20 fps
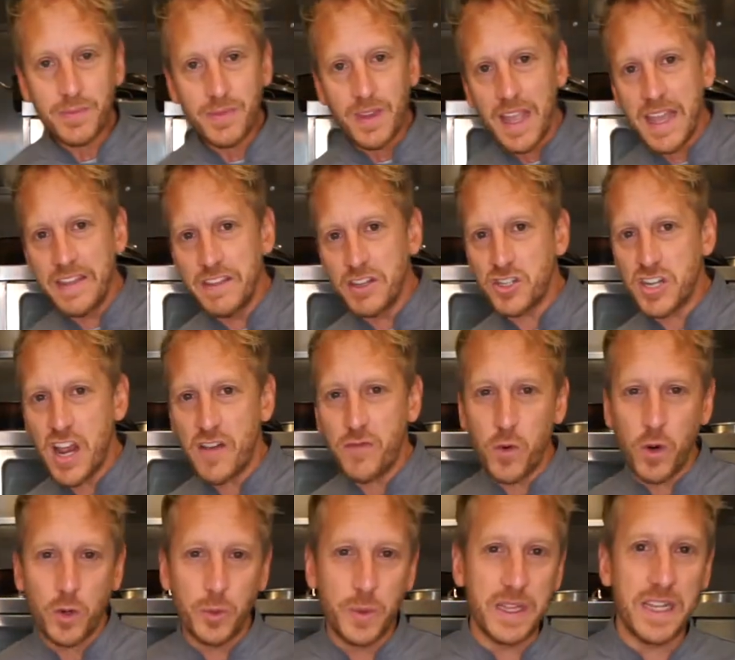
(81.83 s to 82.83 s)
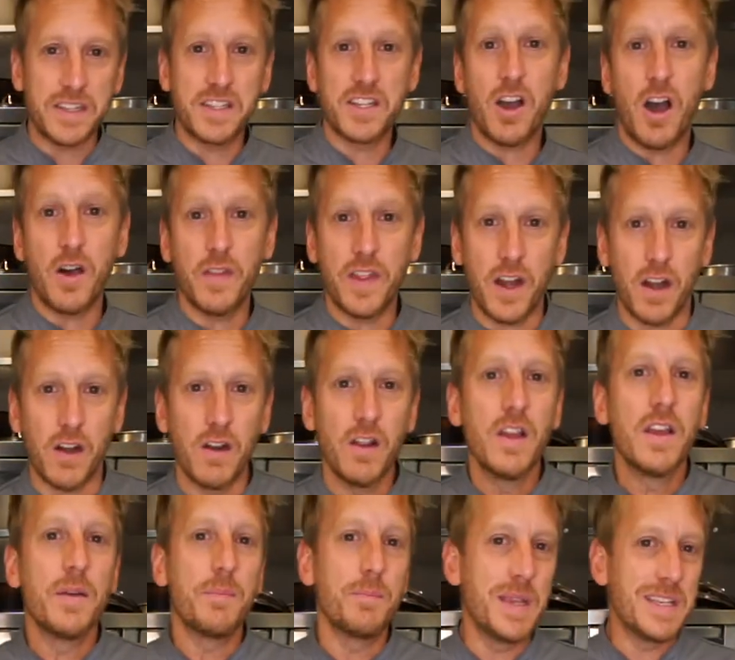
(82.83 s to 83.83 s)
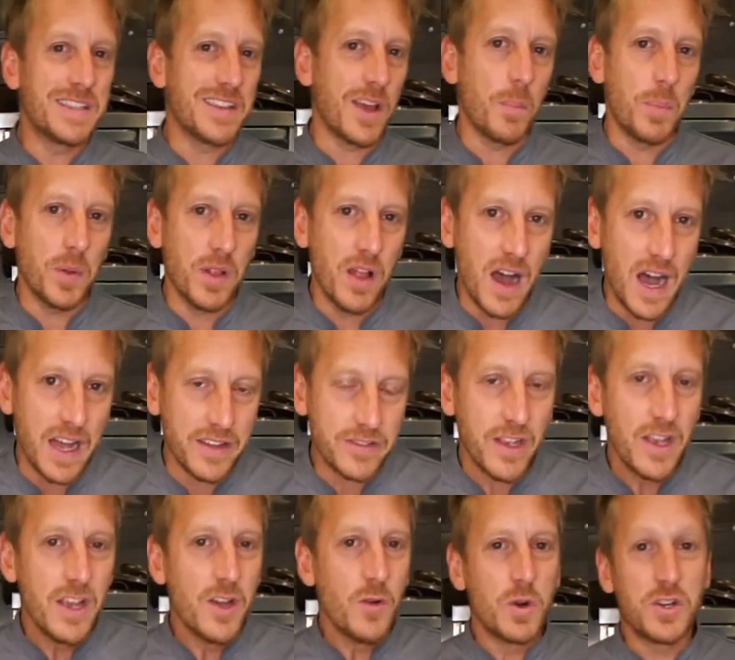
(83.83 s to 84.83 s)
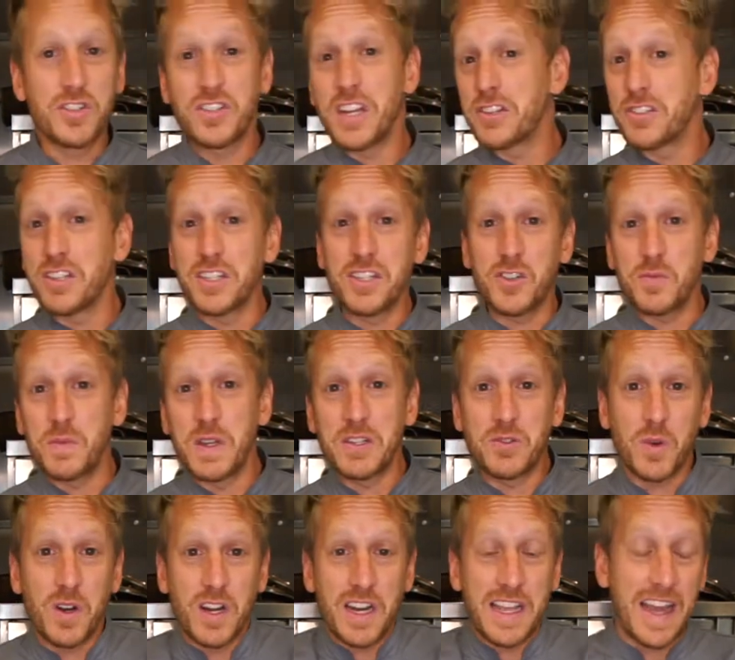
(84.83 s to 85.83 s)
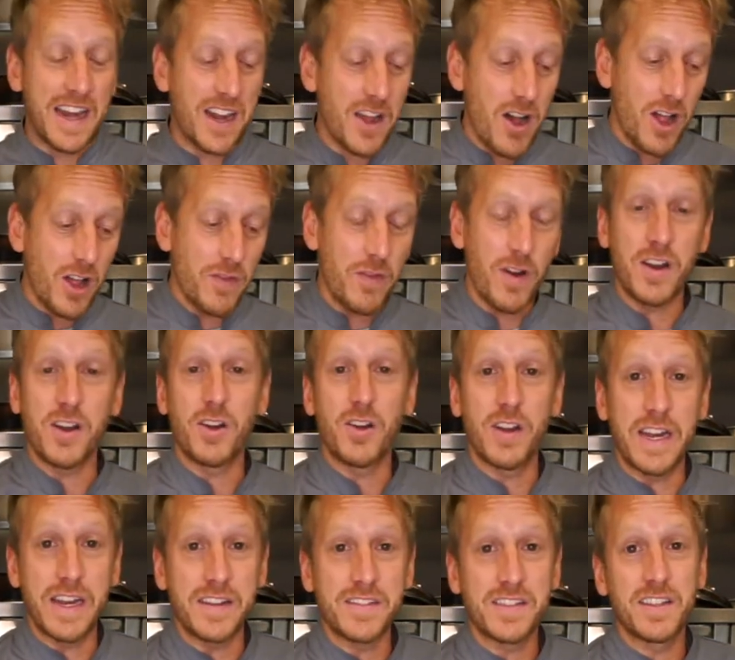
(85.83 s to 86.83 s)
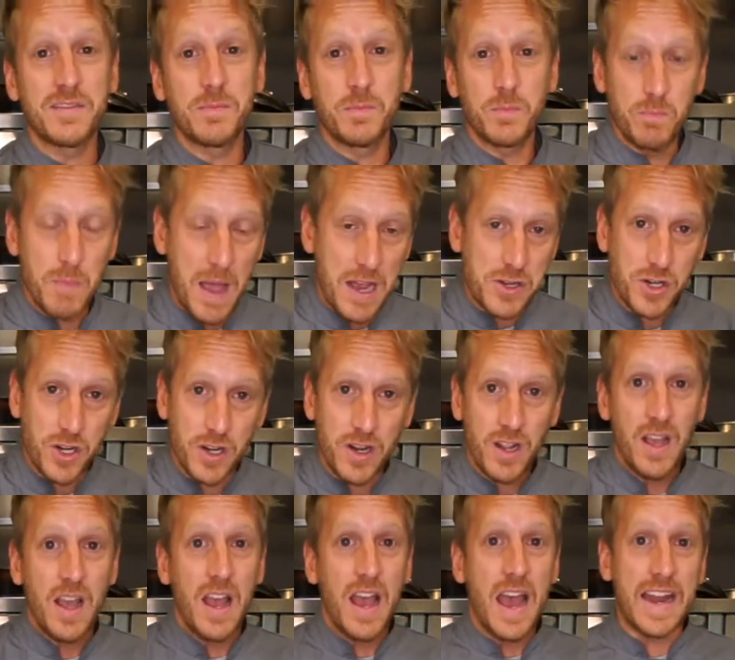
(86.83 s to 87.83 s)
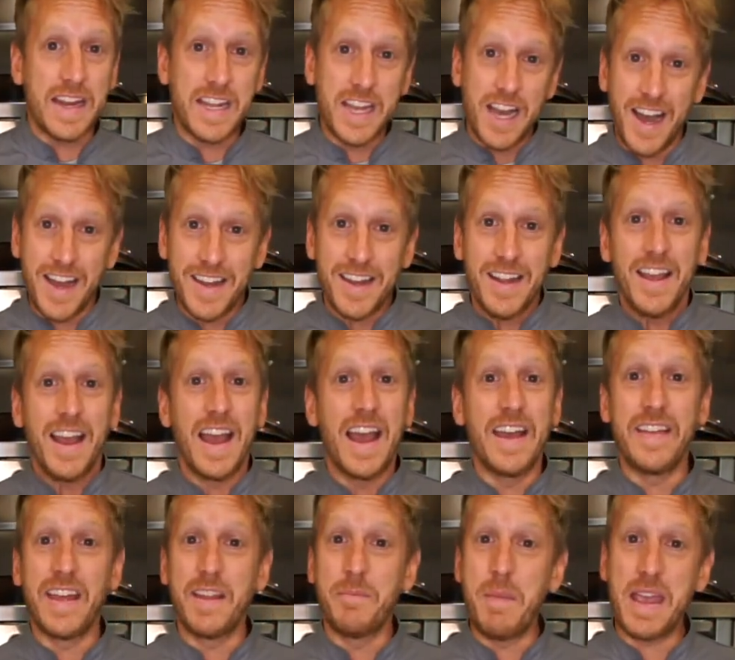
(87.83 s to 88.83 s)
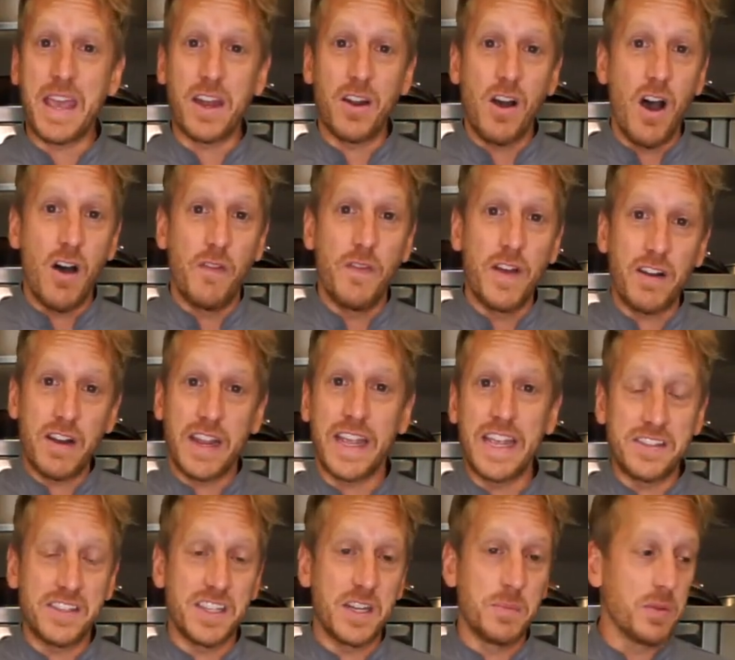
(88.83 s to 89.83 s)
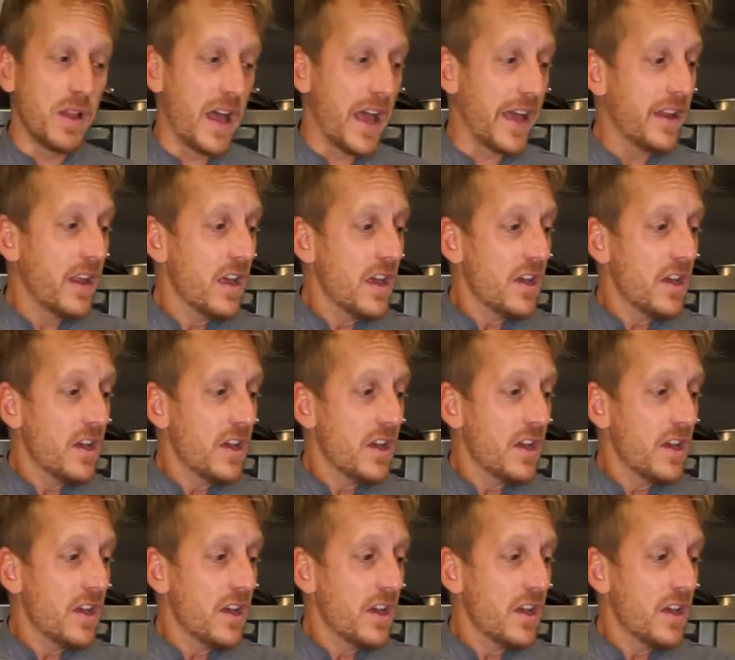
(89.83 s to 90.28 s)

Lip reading: In the chef world, we like to call that our mise en place, which essentially just means we're going to getting all of our ingredients measured and cut and then make it all very easy to blend.